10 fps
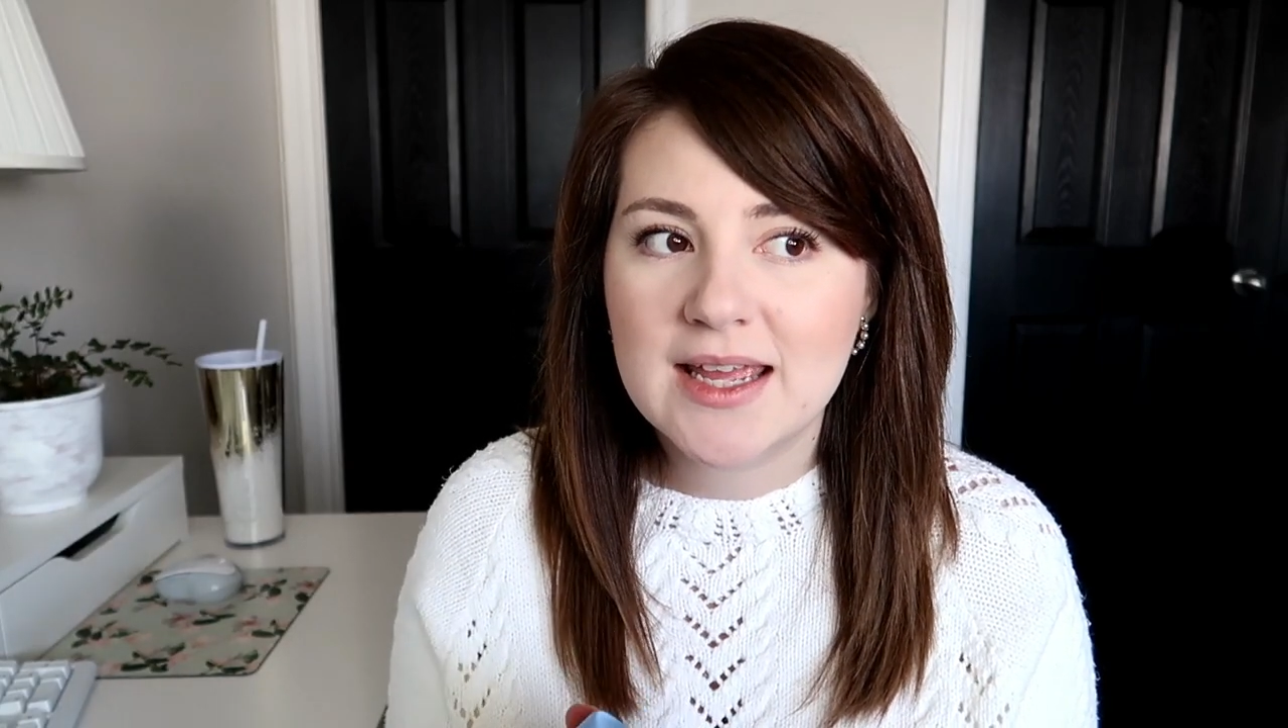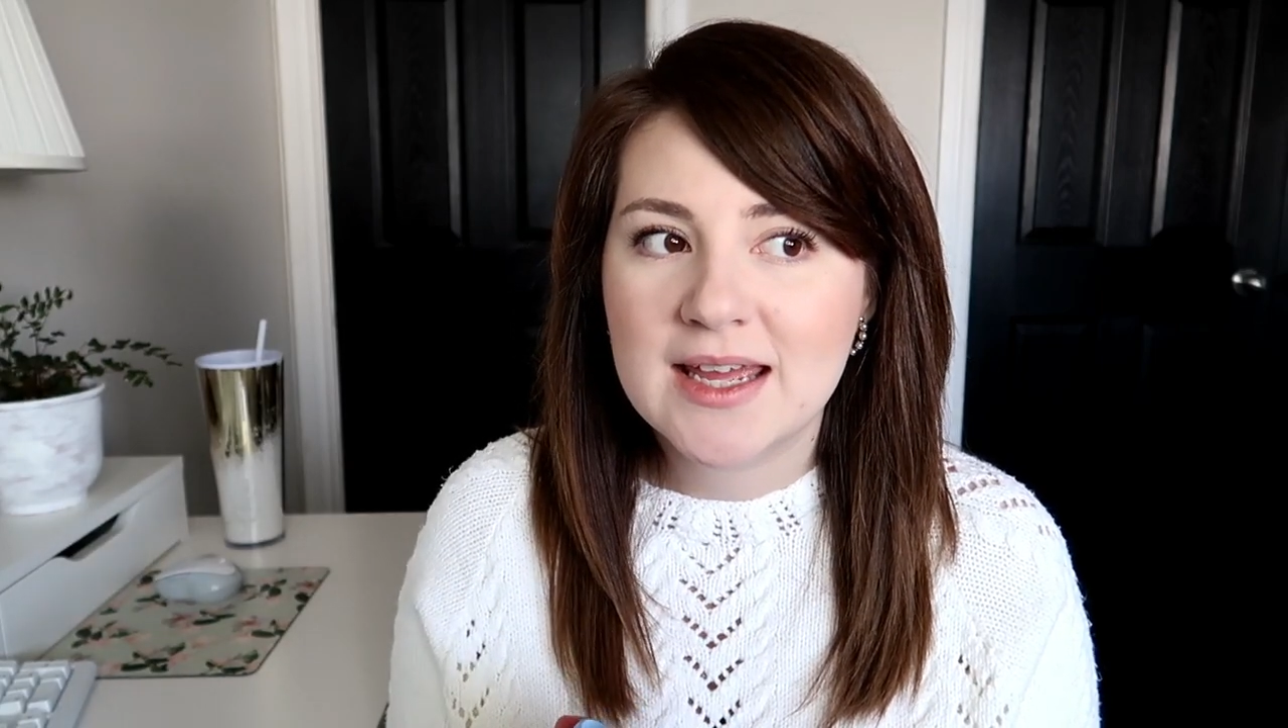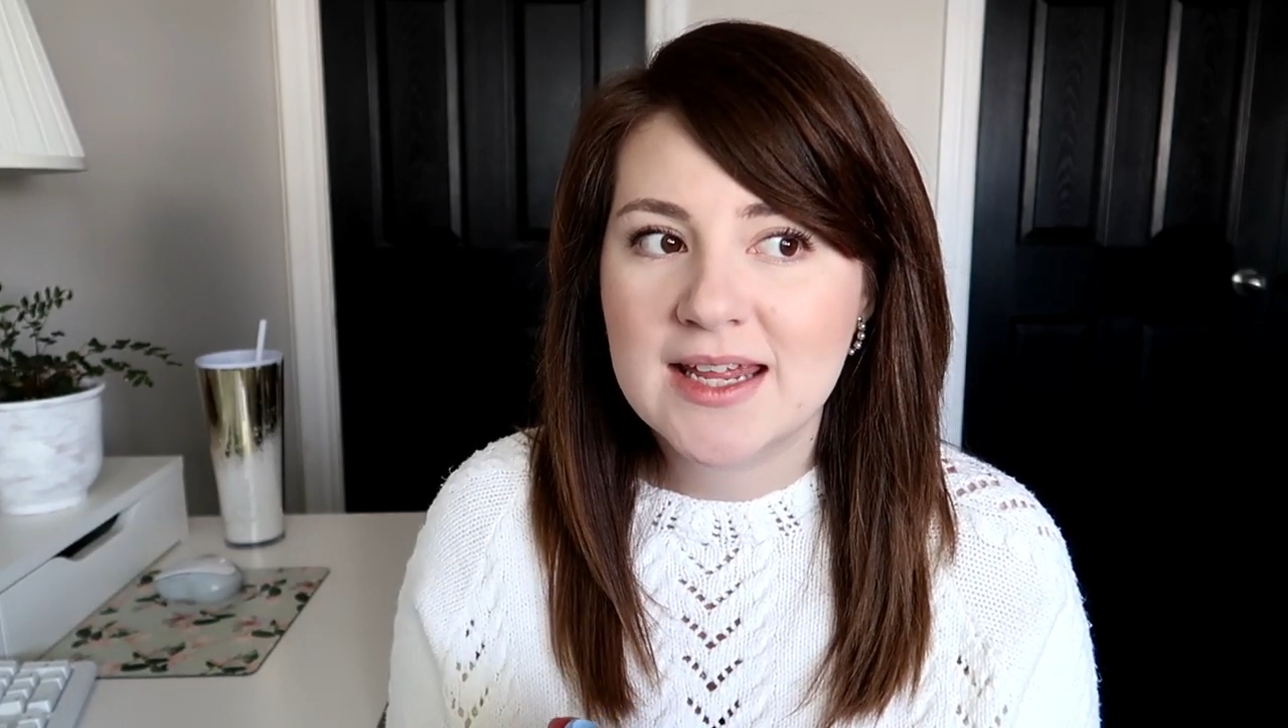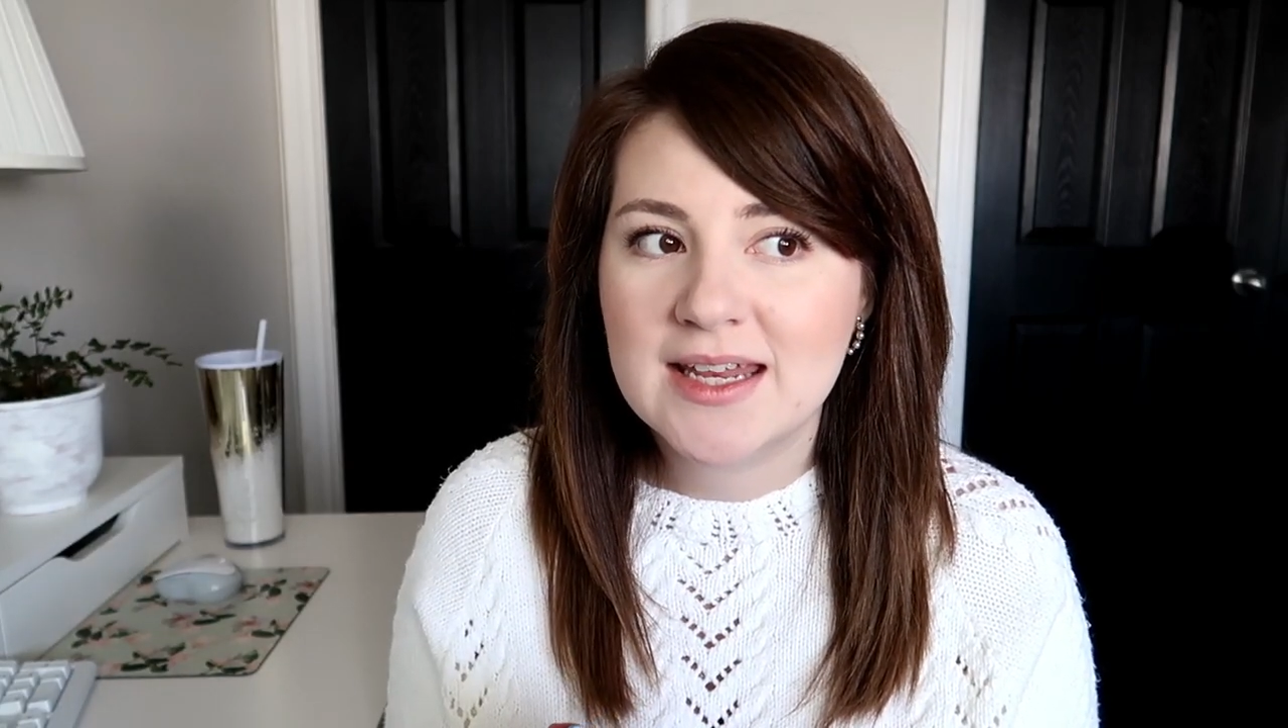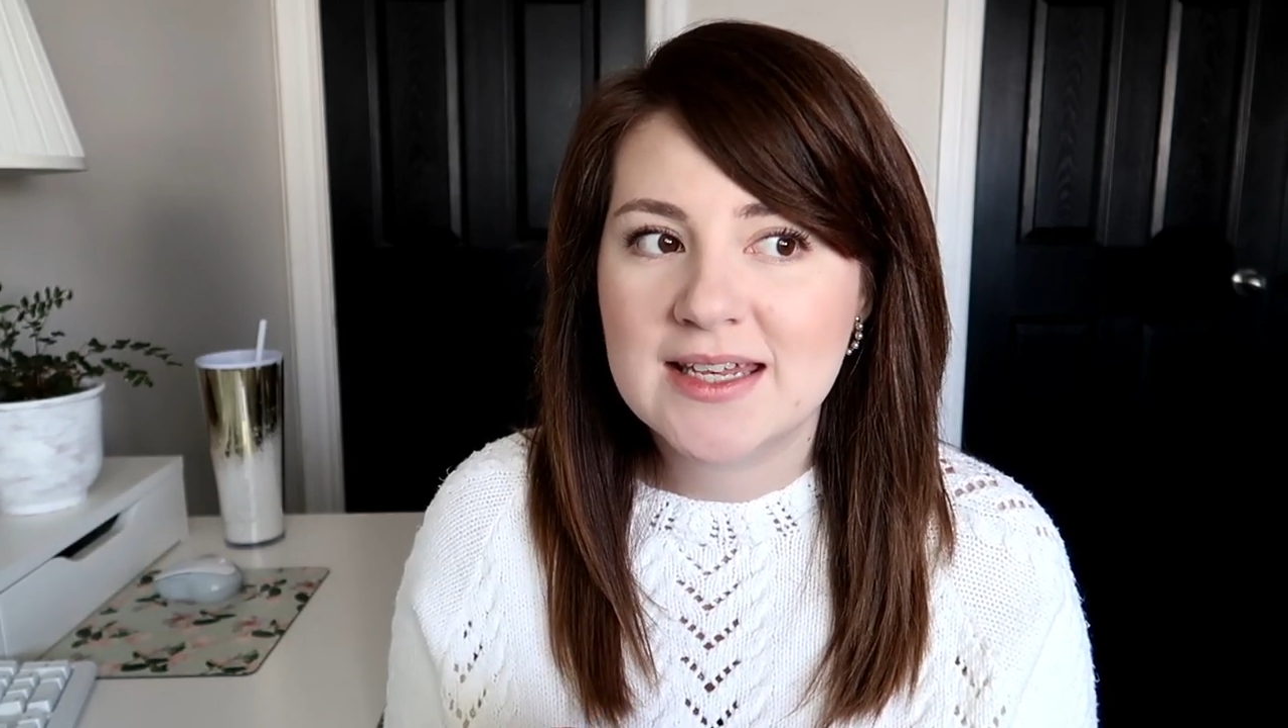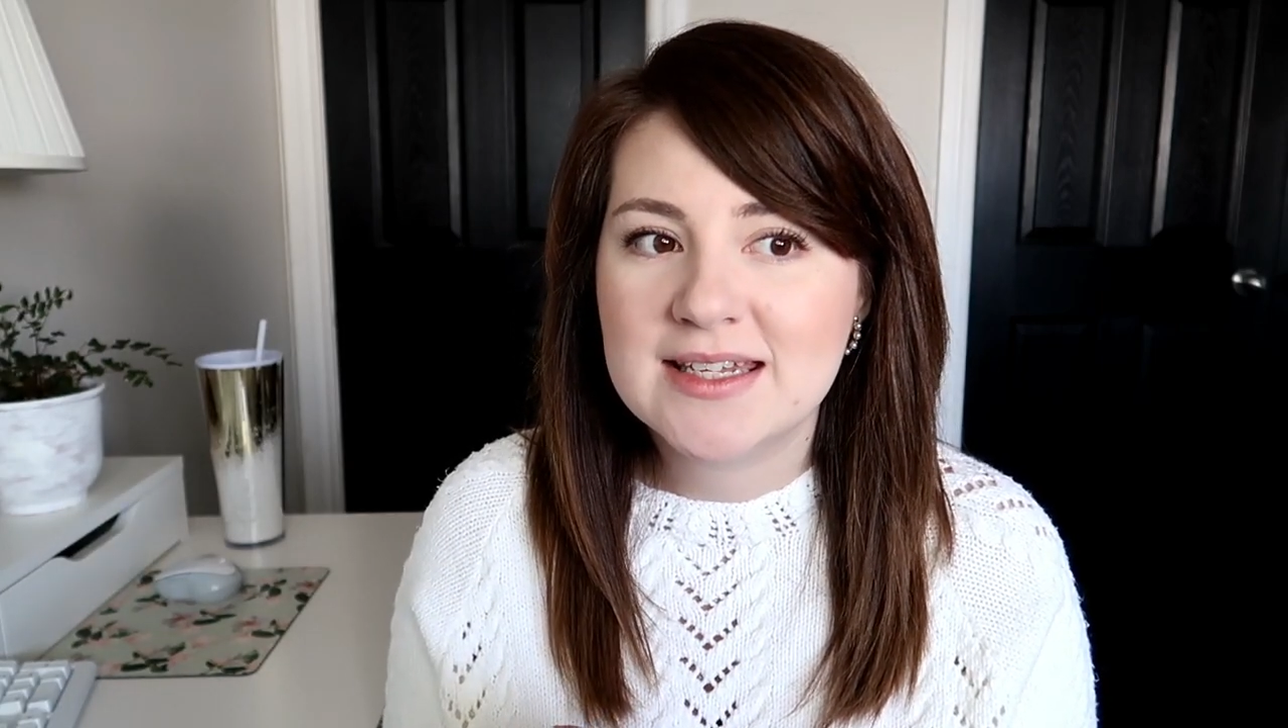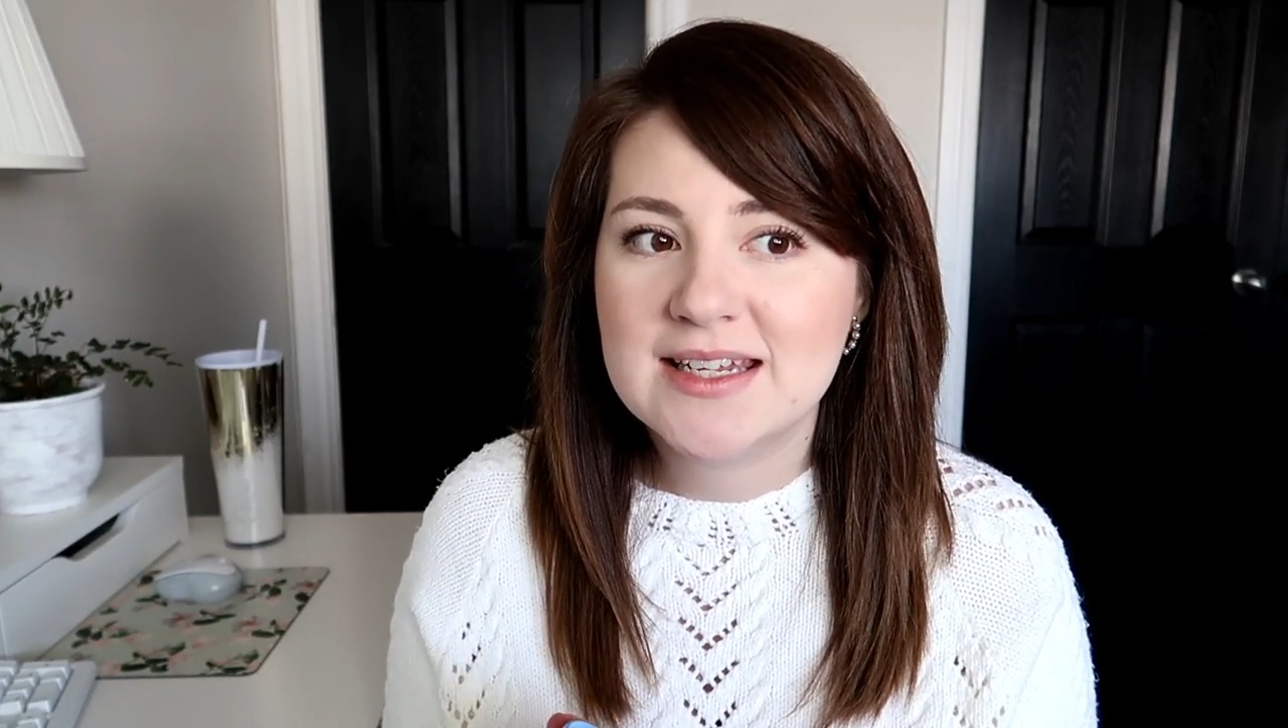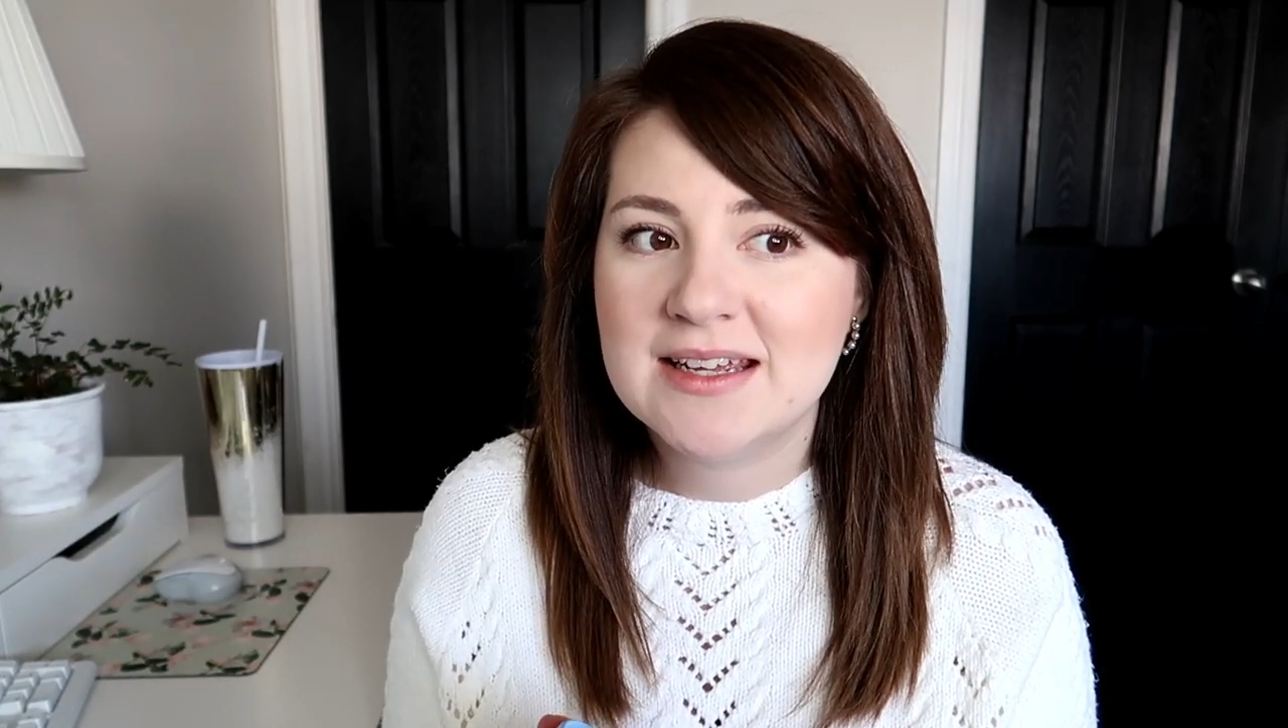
and